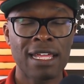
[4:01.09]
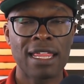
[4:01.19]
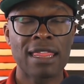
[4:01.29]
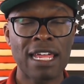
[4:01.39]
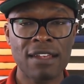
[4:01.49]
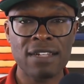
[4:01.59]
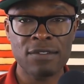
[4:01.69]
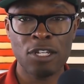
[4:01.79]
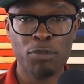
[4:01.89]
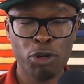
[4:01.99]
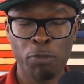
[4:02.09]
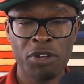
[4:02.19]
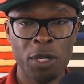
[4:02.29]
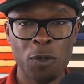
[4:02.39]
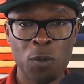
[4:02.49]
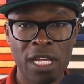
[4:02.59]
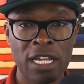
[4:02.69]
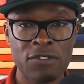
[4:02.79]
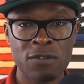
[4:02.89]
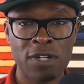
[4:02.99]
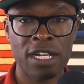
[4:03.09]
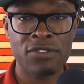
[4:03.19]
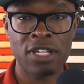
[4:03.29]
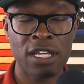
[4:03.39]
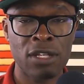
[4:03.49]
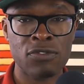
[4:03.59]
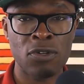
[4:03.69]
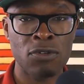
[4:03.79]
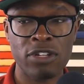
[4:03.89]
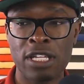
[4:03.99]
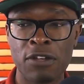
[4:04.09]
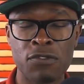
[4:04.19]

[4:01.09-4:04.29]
That is not the appropriate way to raise kids. So, Charlize